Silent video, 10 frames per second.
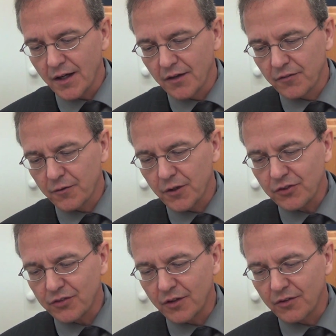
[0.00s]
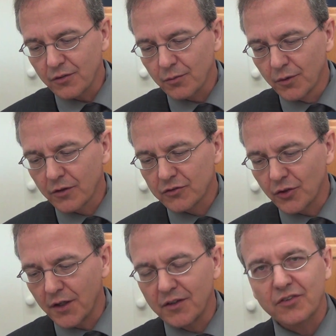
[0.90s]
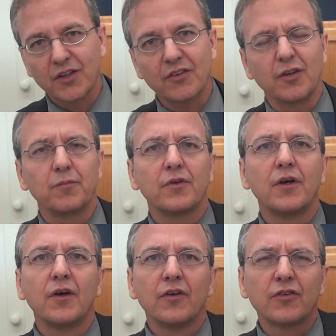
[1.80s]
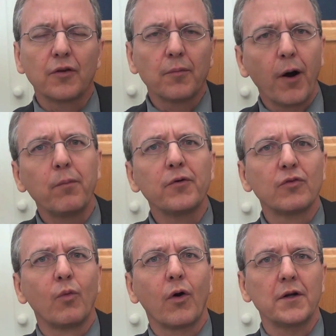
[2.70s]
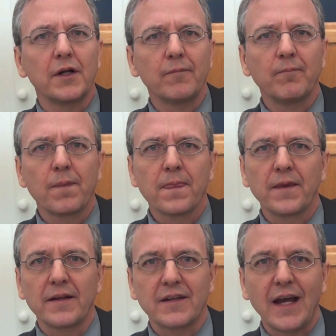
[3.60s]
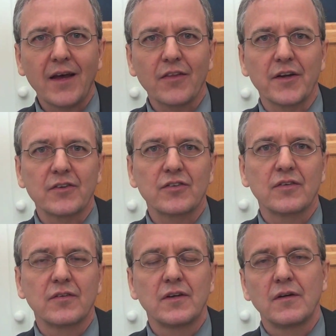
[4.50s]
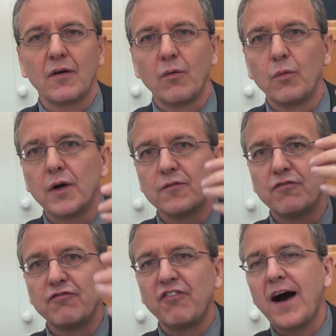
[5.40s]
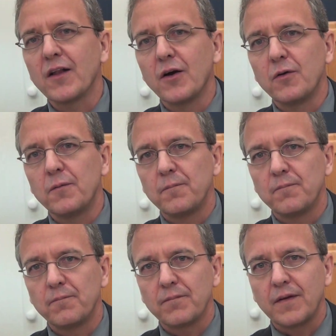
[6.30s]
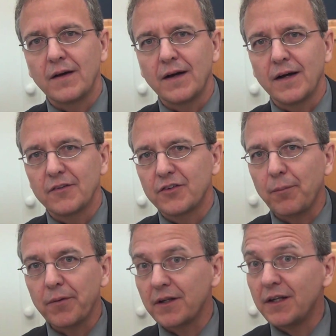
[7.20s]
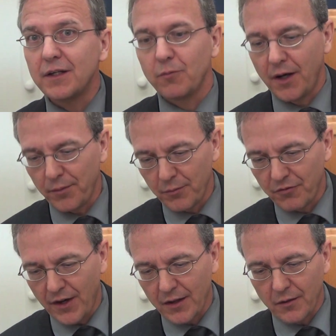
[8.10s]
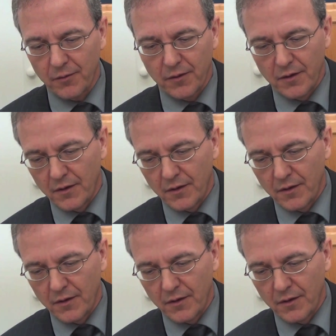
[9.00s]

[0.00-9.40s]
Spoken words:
of Christians will join the schism." So the Pope was warning that Catholics would follow something that he didn't want them to follow.